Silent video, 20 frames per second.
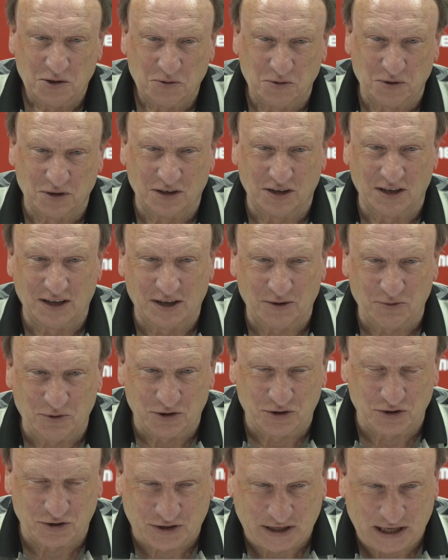we'll
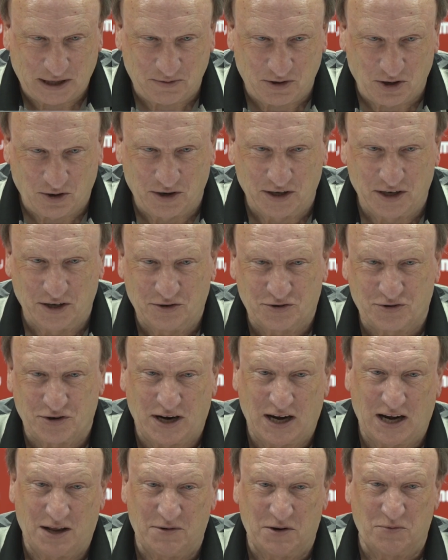just keep going and
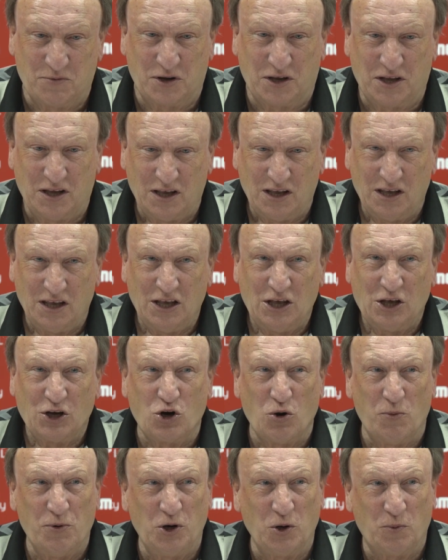trying. I mean, we're
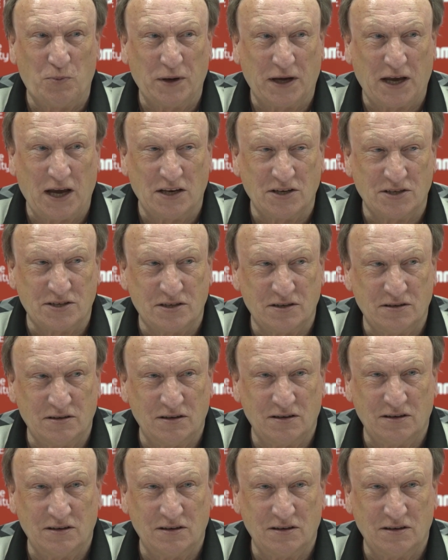coming up against,